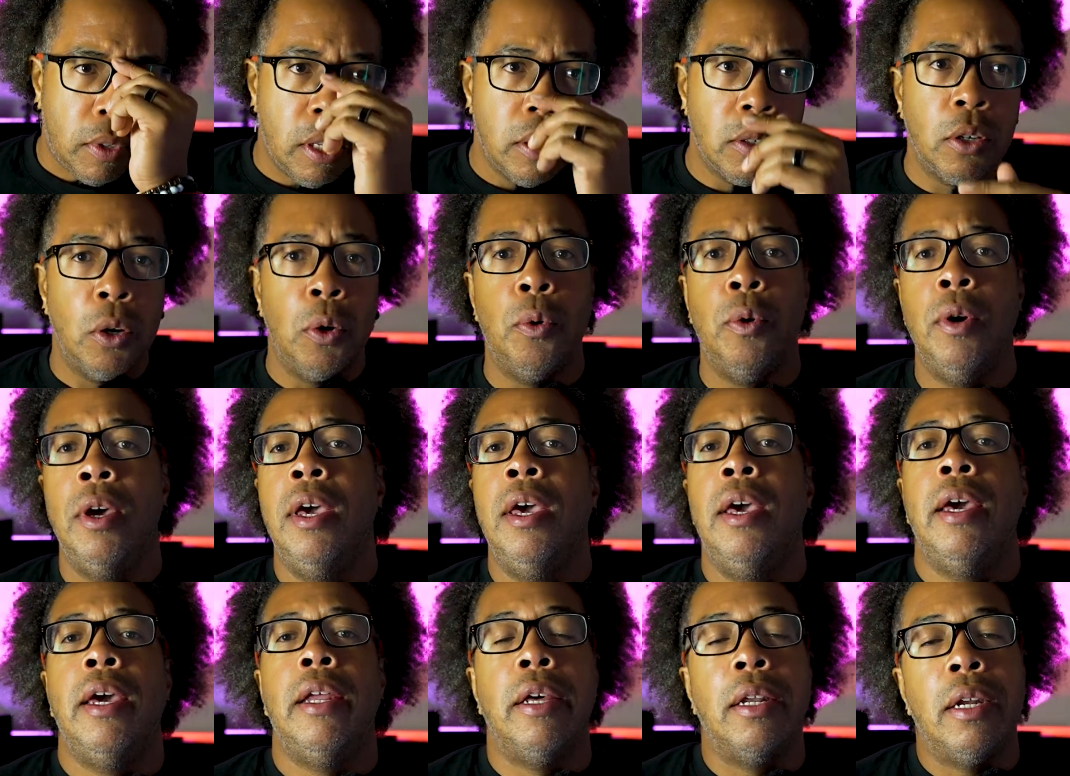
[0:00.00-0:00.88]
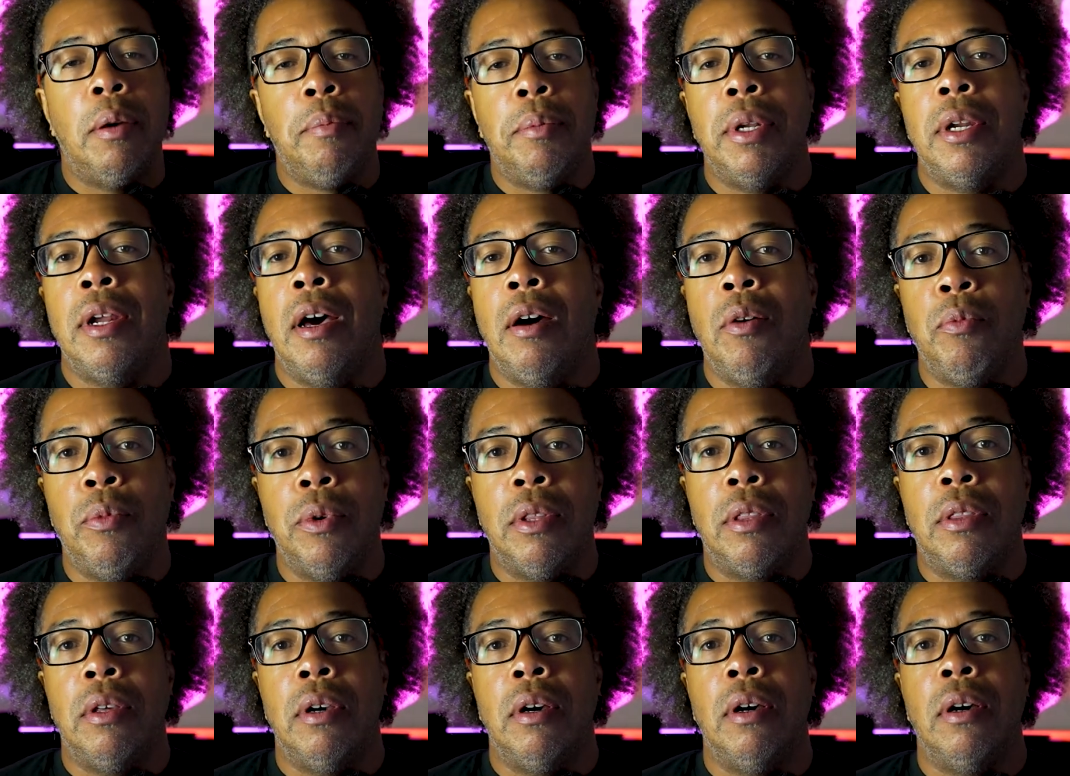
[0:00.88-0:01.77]
So, and then I've been out
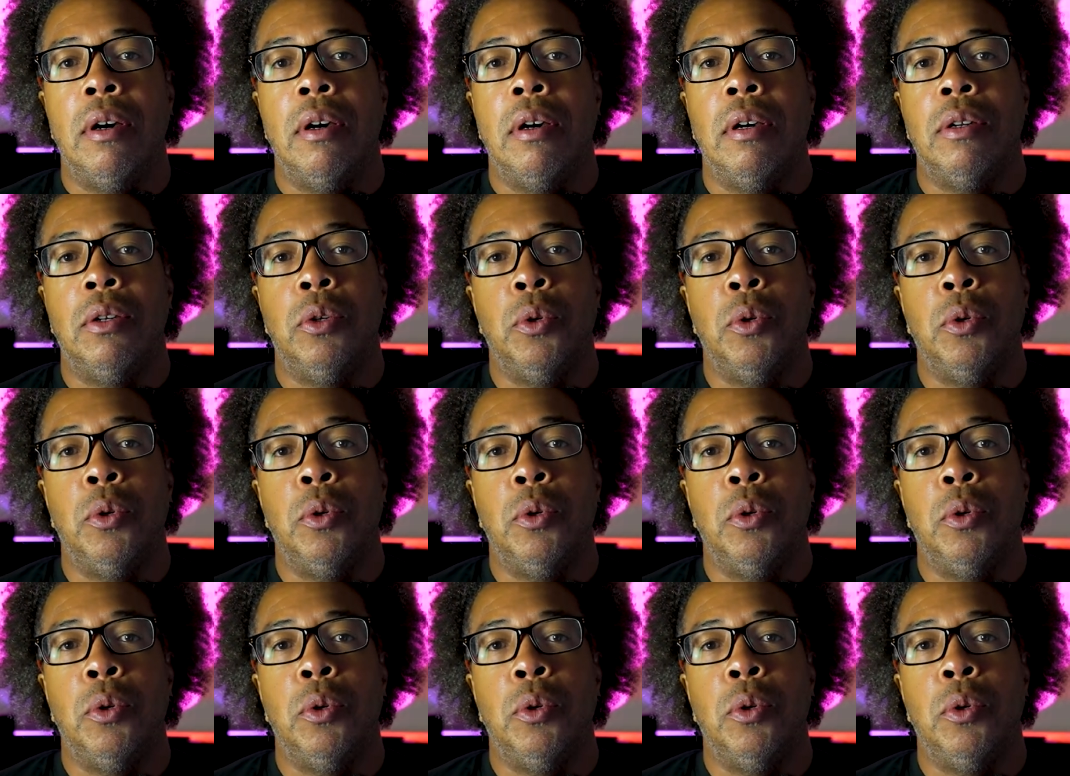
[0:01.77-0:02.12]
with uh,